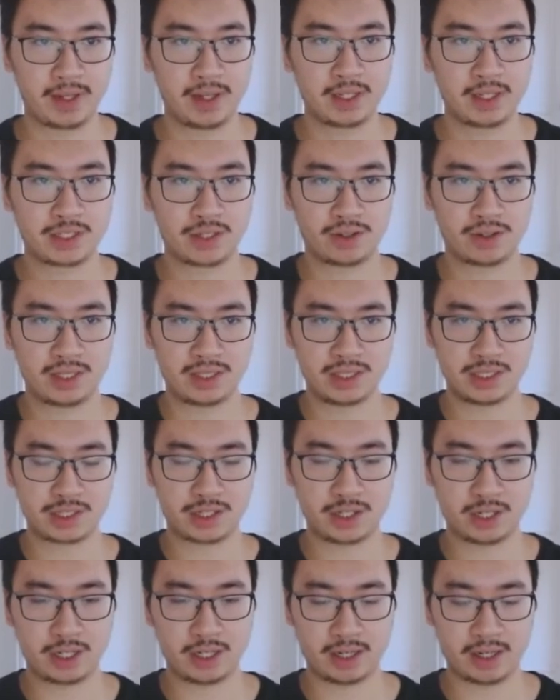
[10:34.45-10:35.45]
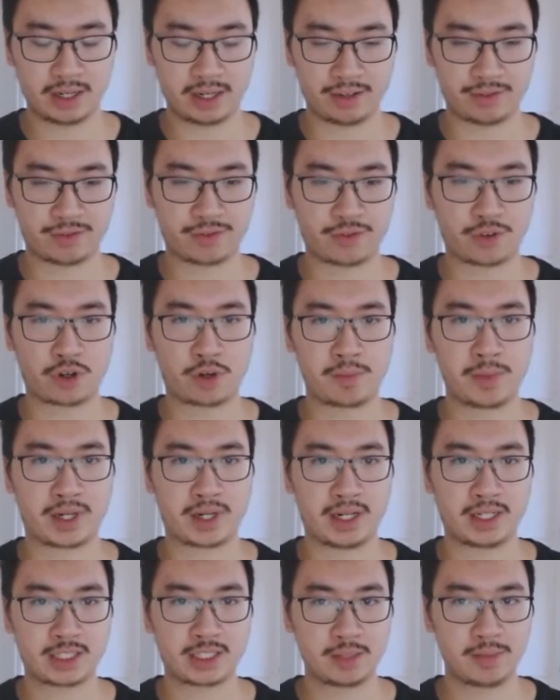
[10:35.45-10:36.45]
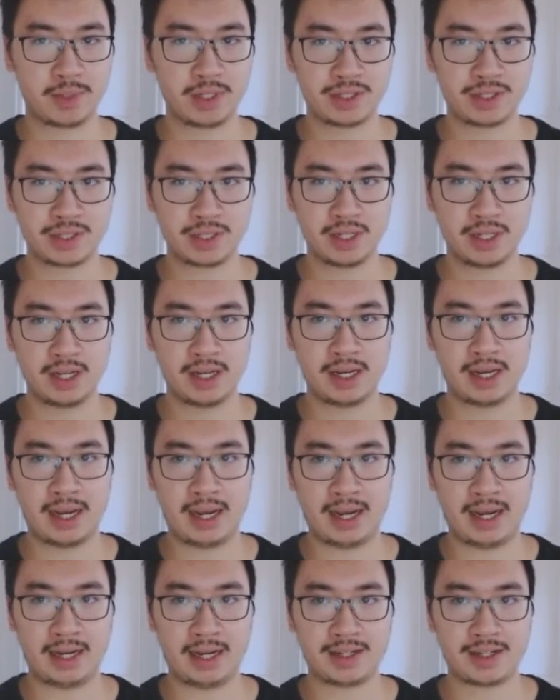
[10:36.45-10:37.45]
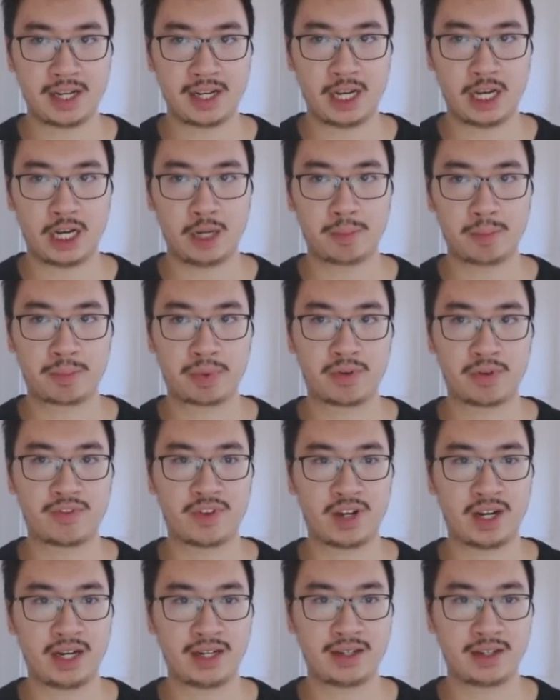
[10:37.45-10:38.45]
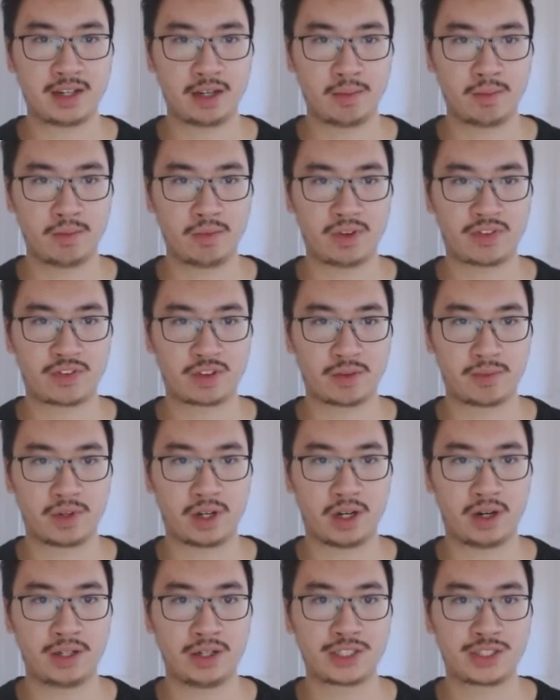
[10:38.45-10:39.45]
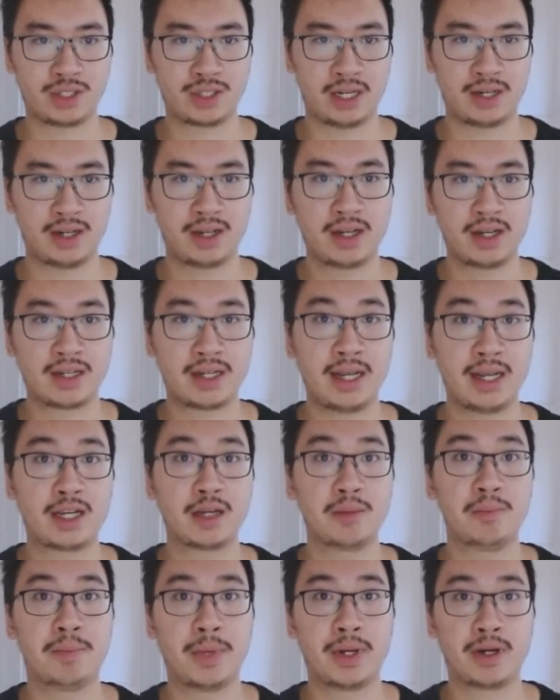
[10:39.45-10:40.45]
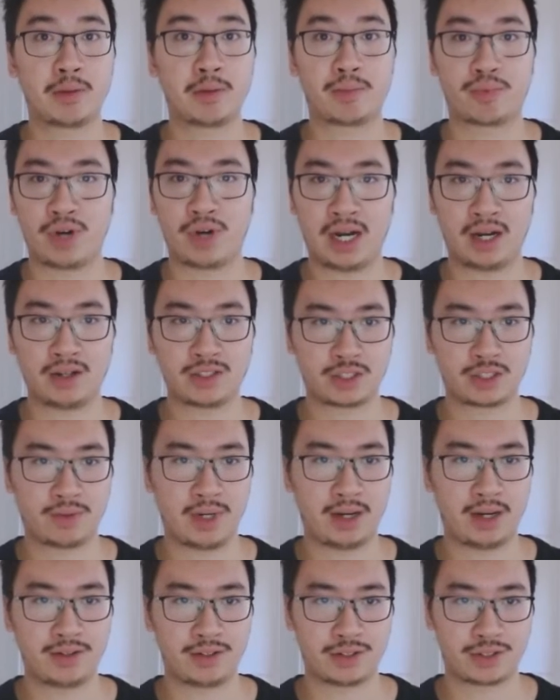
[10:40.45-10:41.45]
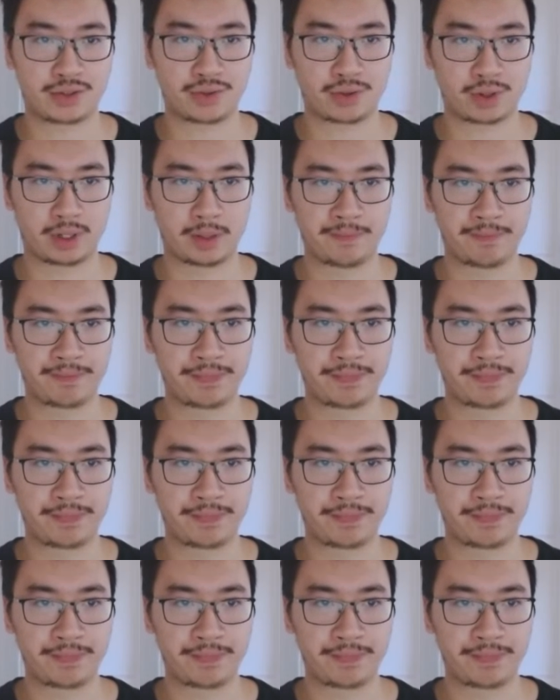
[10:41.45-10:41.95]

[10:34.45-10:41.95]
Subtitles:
So this is going to inform your customers and help provide them with some knowledge so that they can better browse around your store.